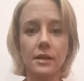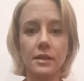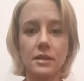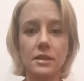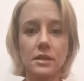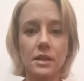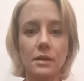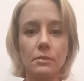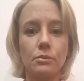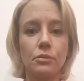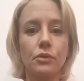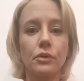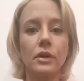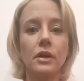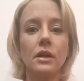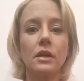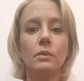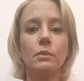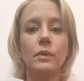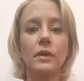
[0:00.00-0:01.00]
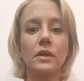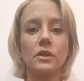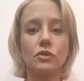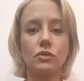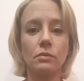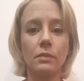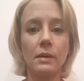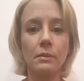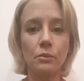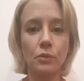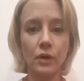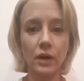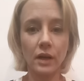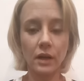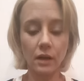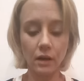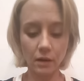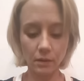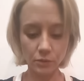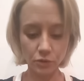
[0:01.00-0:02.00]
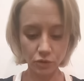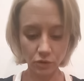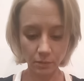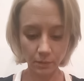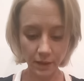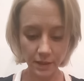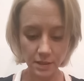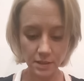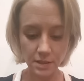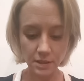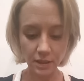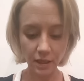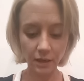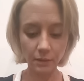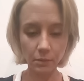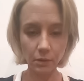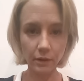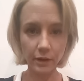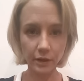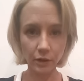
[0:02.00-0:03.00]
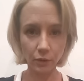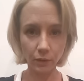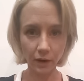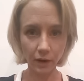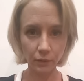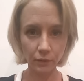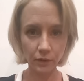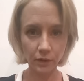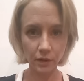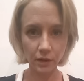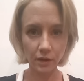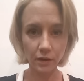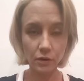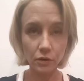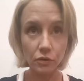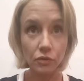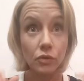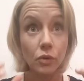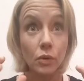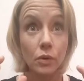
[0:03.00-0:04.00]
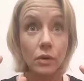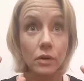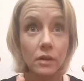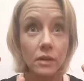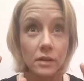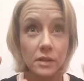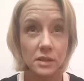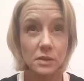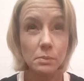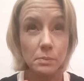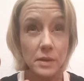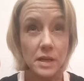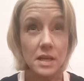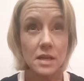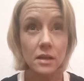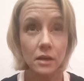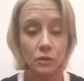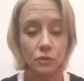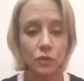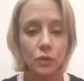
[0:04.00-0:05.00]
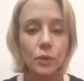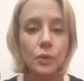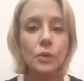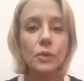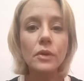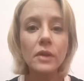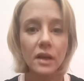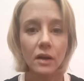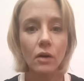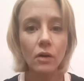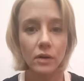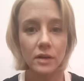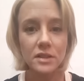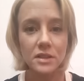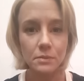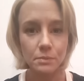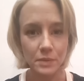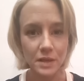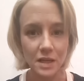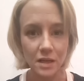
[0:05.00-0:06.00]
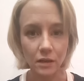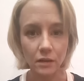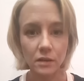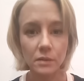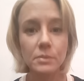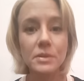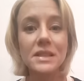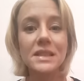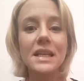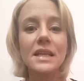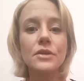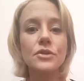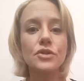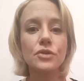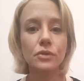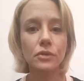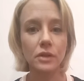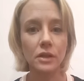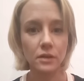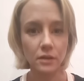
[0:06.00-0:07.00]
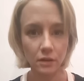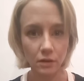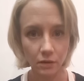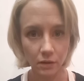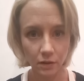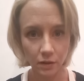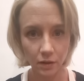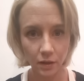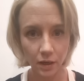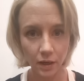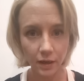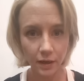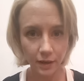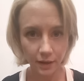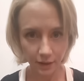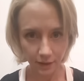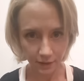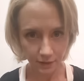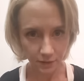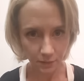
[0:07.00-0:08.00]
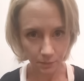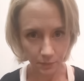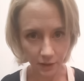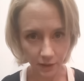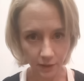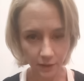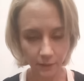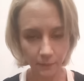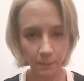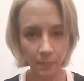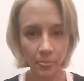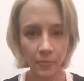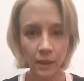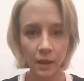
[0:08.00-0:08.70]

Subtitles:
I instead breathed because remembering I must remain stable and grounded here for this being, for who they are as a being, the potential that they are as a being.